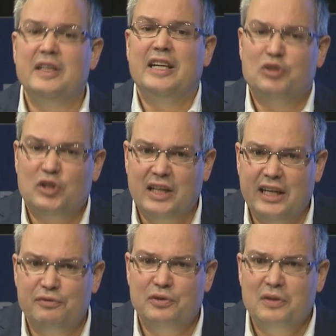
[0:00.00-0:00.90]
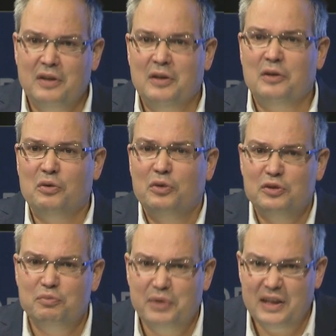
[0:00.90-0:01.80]
the enslaved
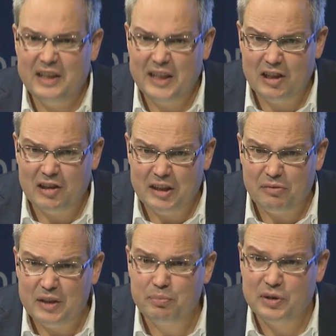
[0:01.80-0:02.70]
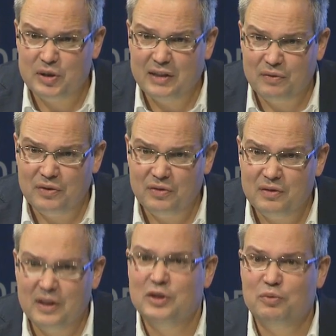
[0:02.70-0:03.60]
couldn't be legally represented.
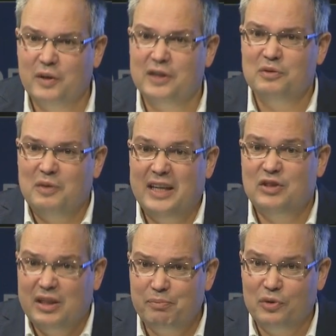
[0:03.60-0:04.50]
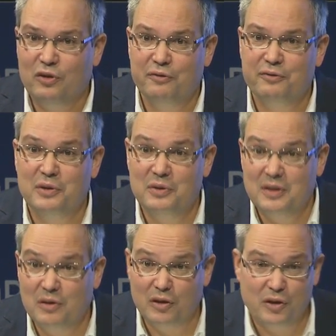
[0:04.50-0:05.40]
That is one example of a
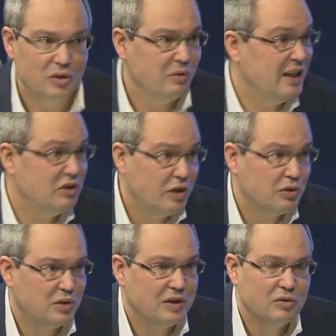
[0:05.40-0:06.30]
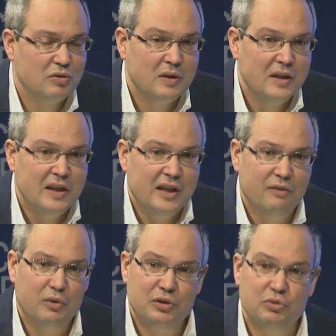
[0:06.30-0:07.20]
colonial injustice.
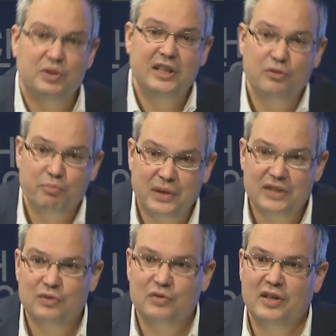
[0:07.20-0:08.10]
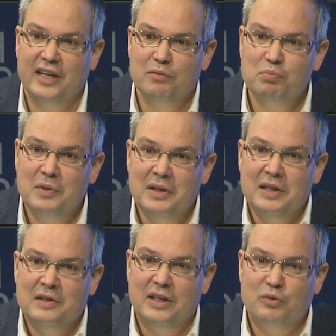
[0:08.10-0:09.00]
And what you see in the present time,
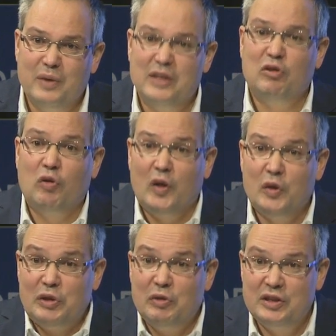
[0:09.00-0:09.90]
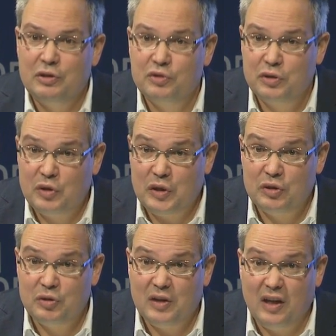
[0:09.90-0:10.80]
that when colonial
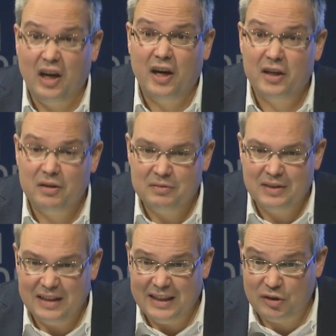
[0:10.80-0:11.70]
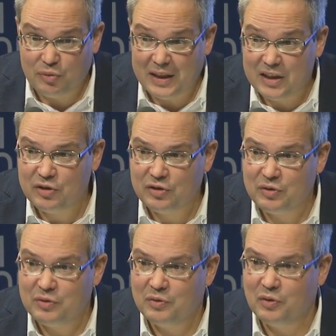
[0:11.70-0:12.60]
injustices are
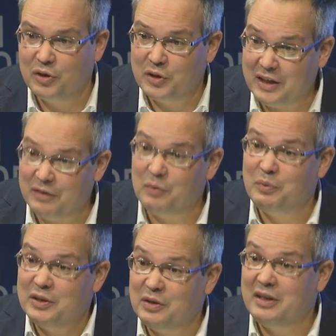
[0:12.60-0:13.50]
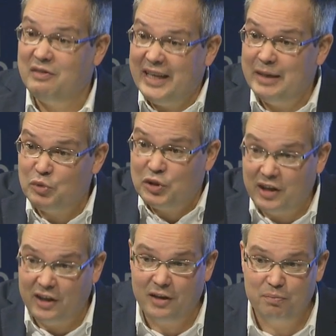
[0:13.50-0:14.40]
addressed, or uh, when claims
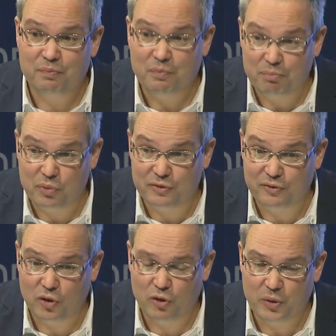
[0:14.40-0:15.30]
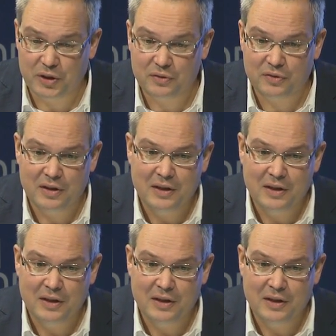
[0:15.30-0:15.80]
are put forward,